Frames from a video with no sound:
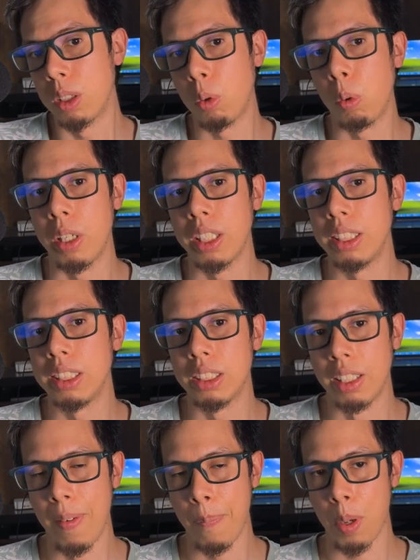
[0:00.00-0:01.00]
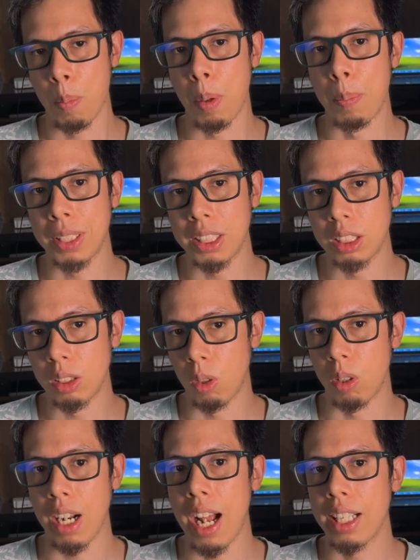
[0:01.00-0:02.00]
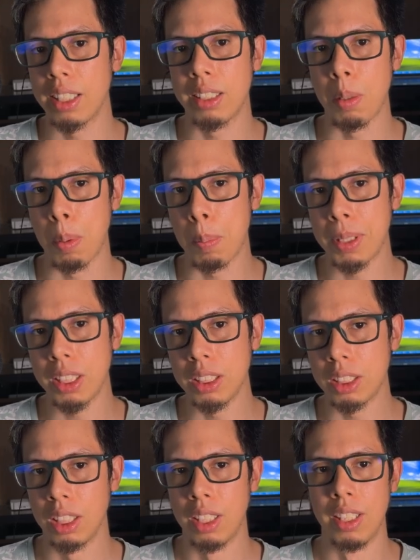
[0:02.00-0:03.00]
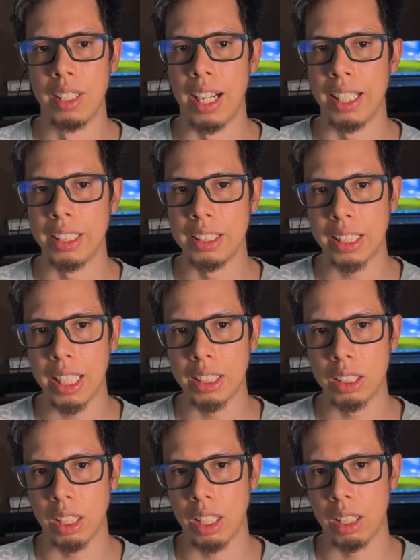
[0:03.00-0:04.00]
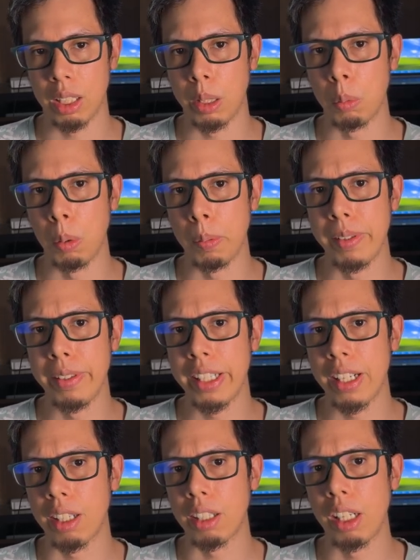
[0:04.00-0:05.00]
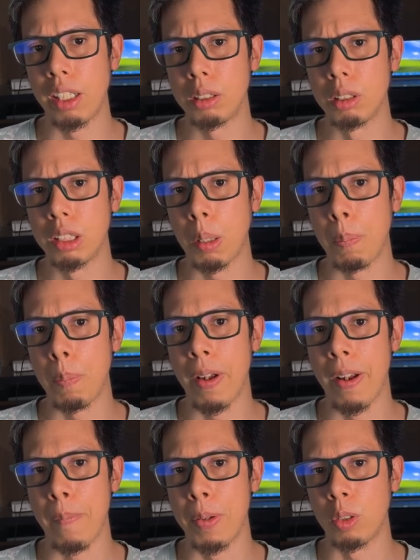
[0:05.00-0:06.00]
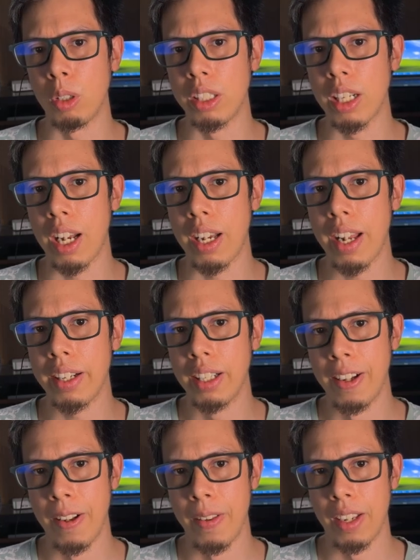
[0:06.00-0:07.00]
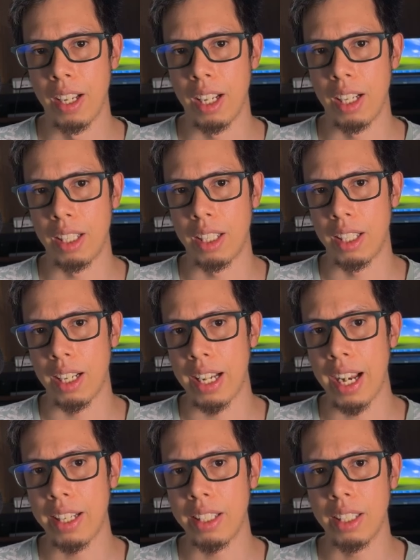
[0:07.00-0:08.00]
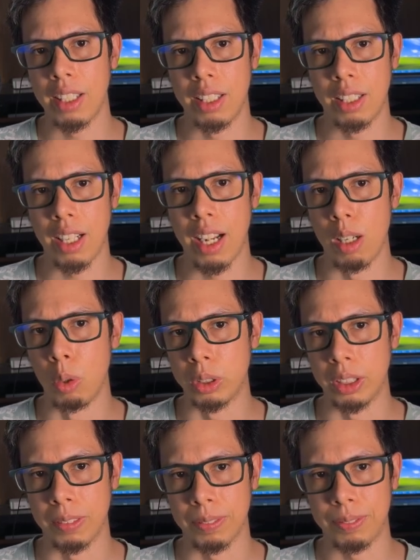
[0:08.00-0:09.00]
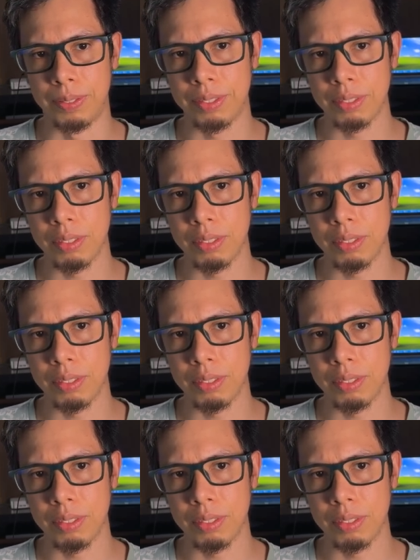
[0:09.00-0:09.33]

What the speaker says: We want to create these properties or add the properties. In this case, it will be the relationship between Alan, Line, and Lucy.